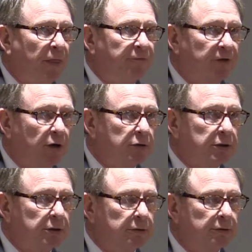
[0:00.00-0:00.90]

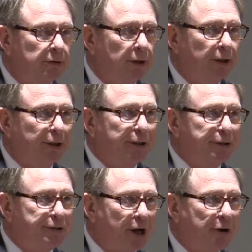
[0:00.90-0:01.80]
Folks,
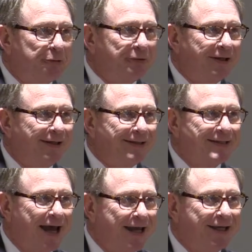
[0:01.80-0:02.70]
don't
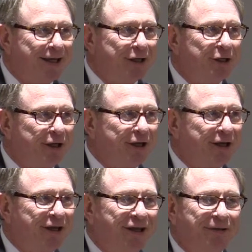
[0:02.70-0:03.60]
take
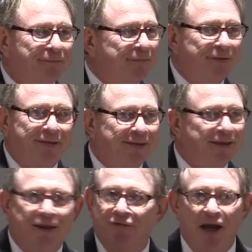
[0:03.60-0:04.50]

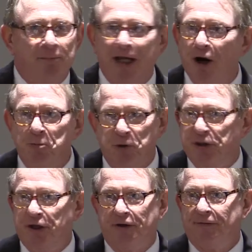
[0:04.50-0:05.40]
the family home
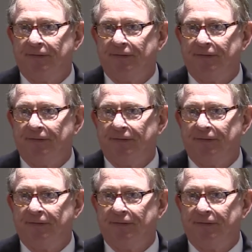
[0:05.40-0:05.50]
with you.